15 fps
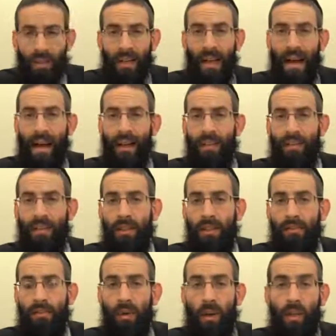And
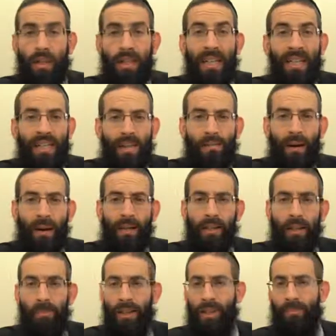if one eats d'mai,
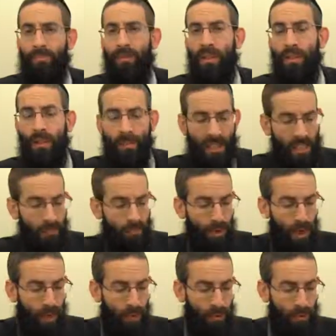he, make, he makes a
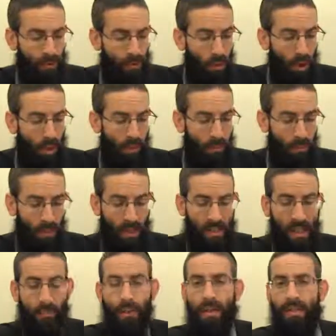bracha beforehand, bracha
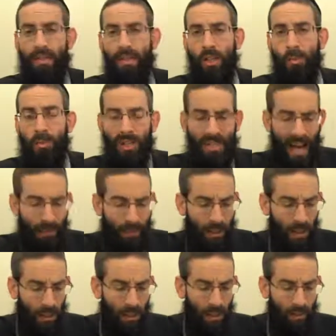samoitzi, umezamnen
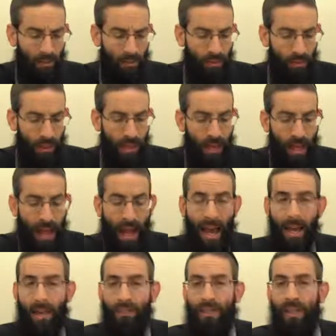alav.
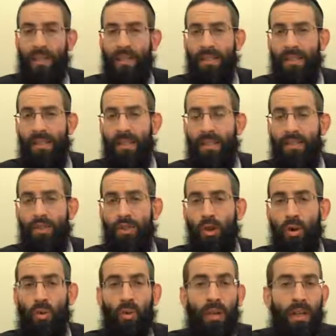And if he eats it,
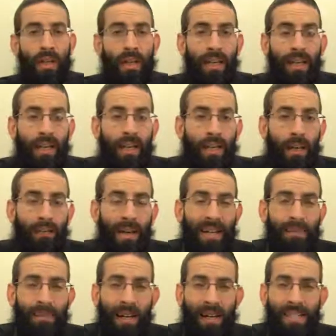so he can make
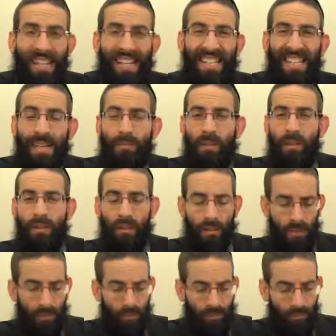Birchas HaZimon,
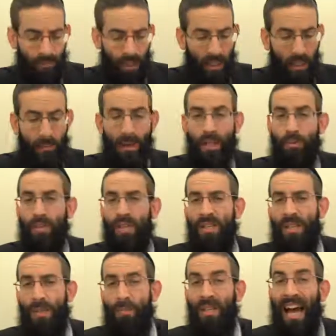he can bench with the
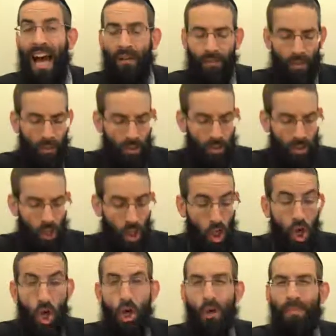Zimon afterwards,
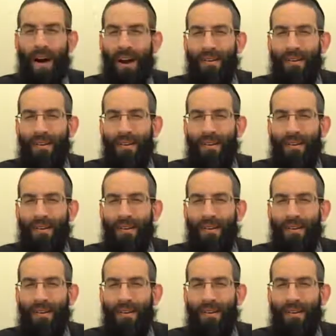and